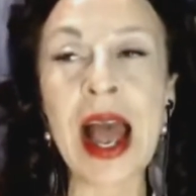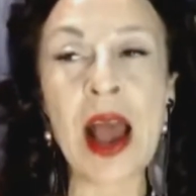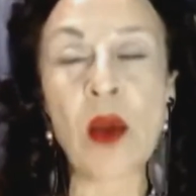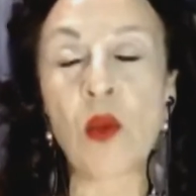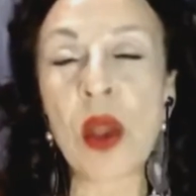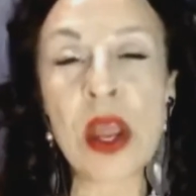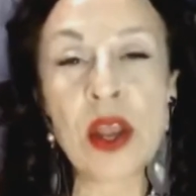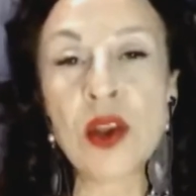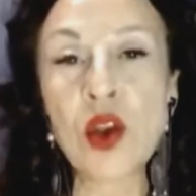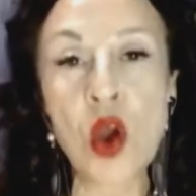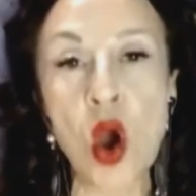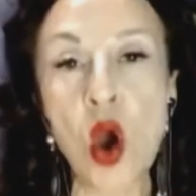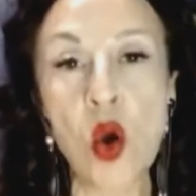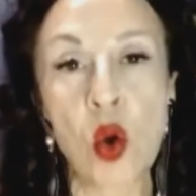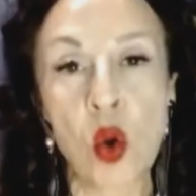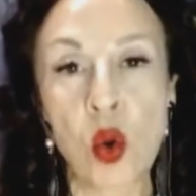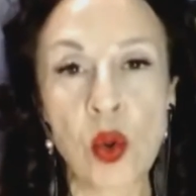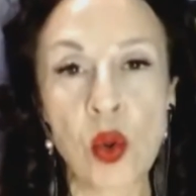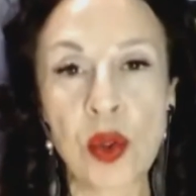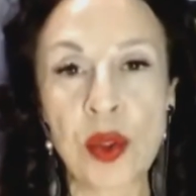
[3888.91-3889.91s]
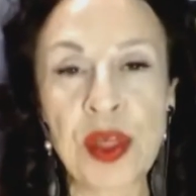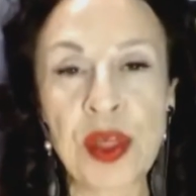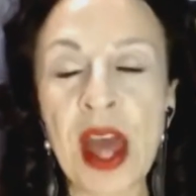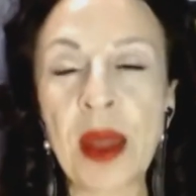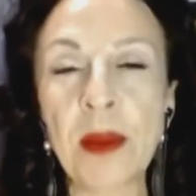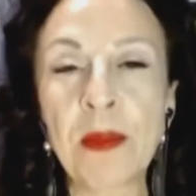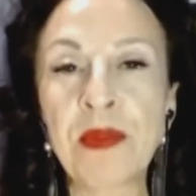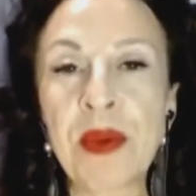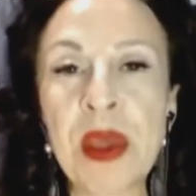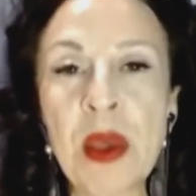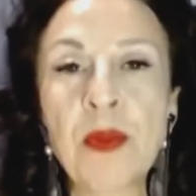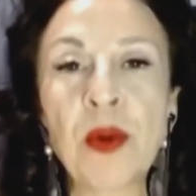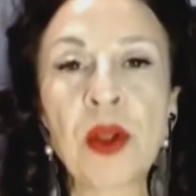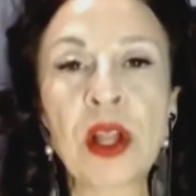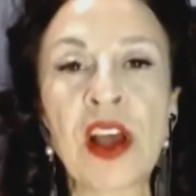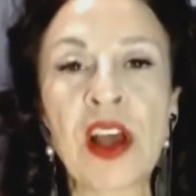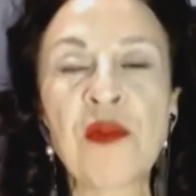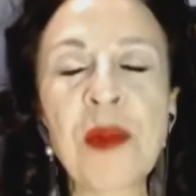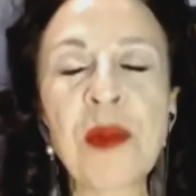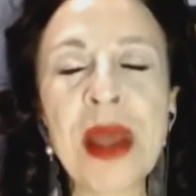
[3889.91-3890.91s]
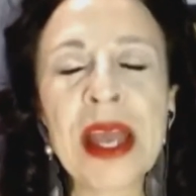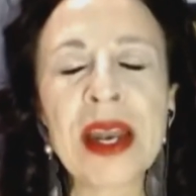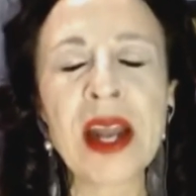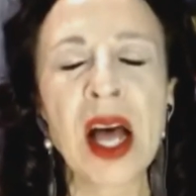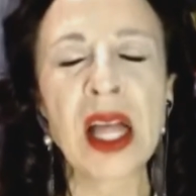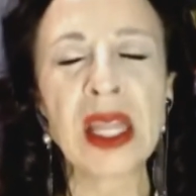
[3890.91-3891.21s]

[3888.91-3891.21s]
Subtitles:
we know that people have made